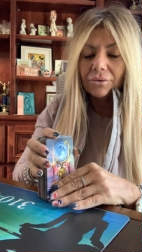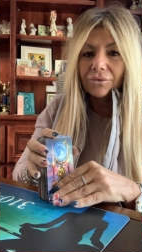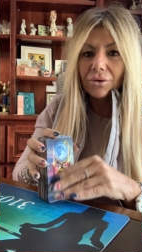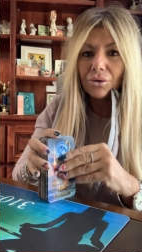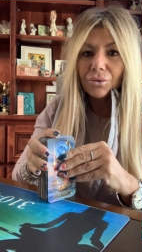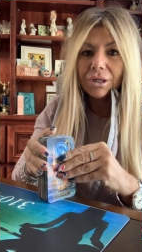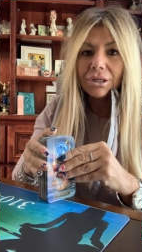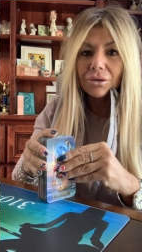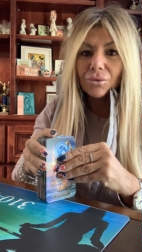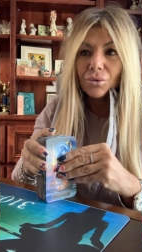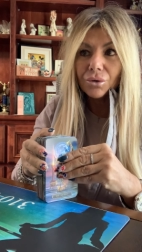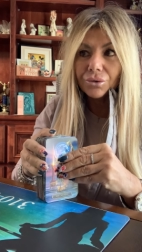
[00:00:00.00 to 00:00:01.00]
So in
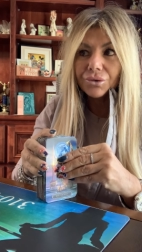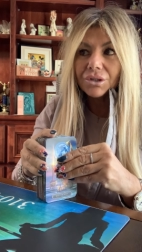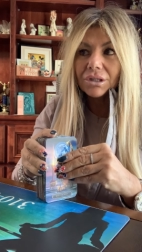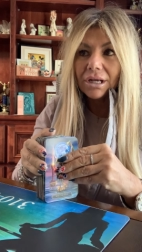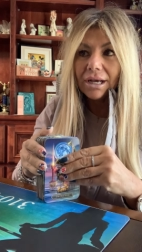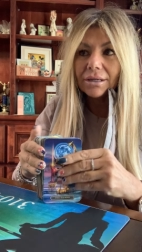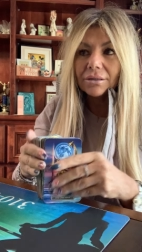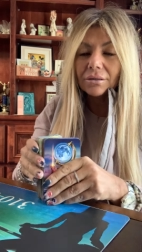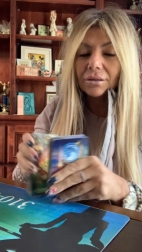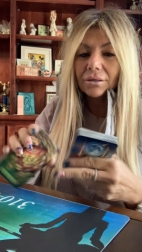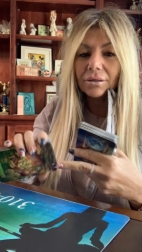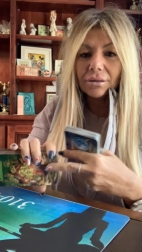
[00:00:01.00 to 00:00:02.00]
order to not,
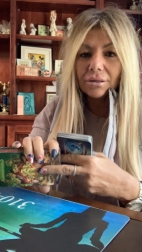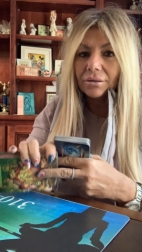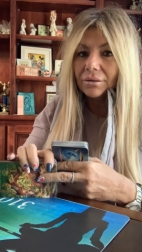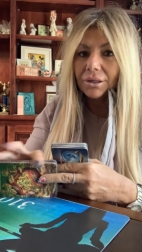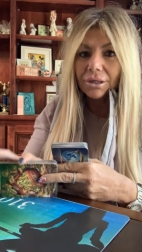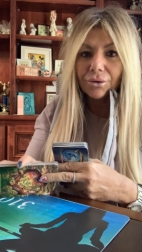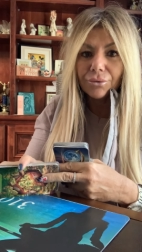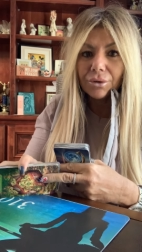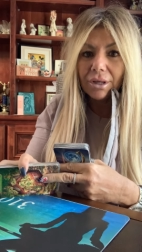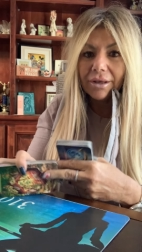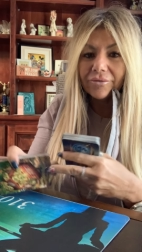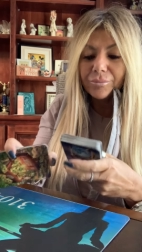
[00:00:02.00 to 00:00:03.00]
you know,
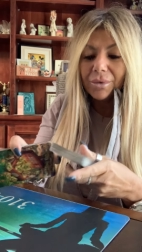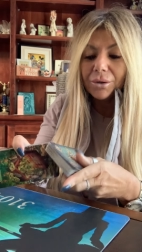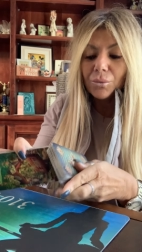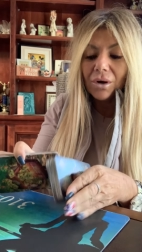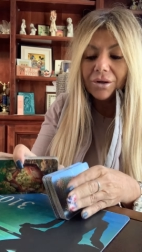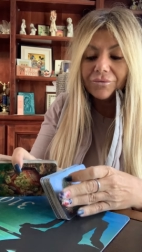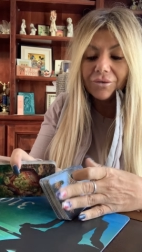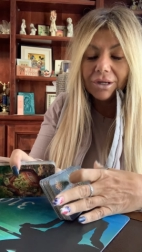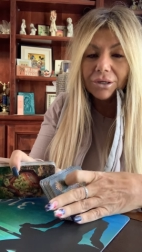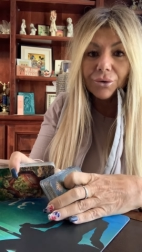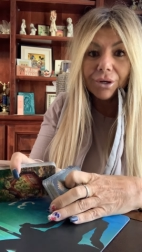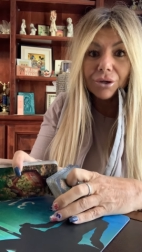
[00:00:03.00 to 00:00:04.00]
have my Wi-Fi
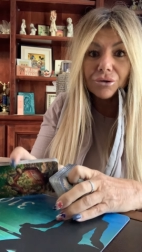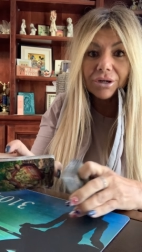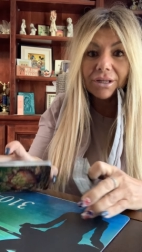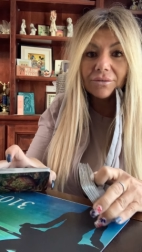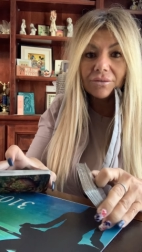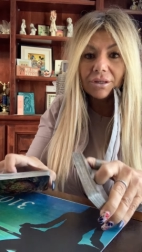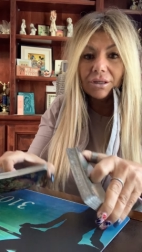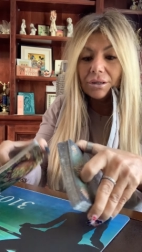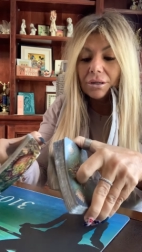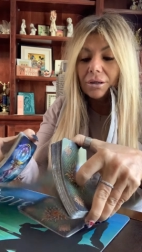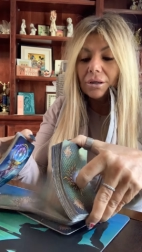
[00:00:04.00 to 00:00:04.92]
going crazy,